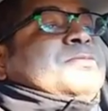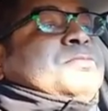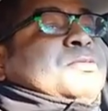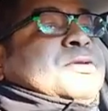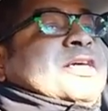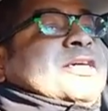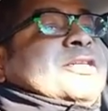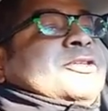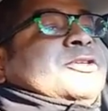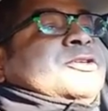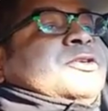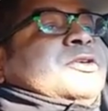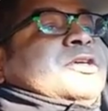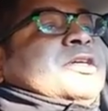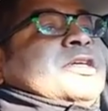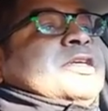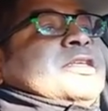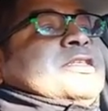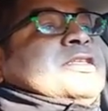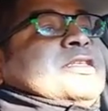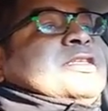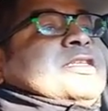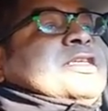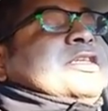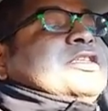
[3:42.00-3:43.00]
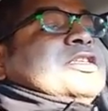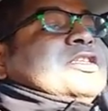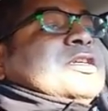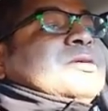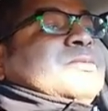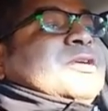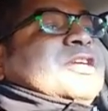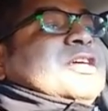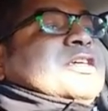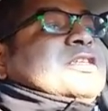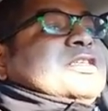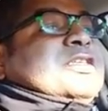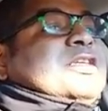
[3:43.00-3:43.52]
pleasure in seeing
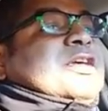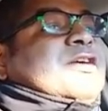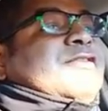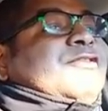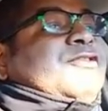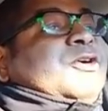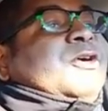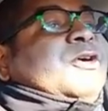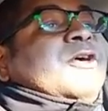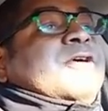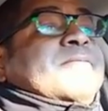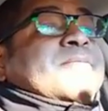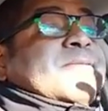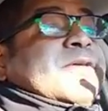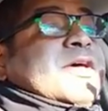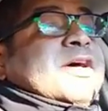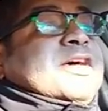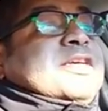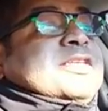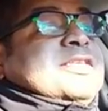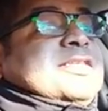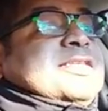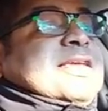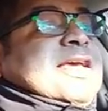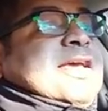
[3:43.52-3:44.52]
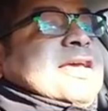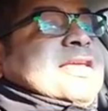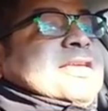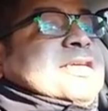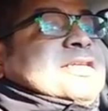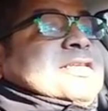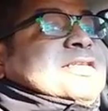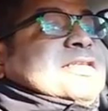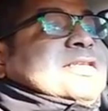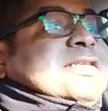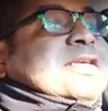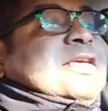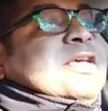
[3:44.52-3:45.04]
someone else suffer? A
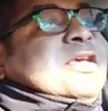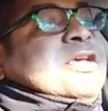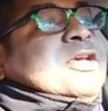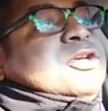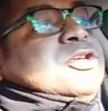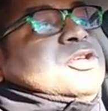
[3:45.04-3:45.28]
sadist.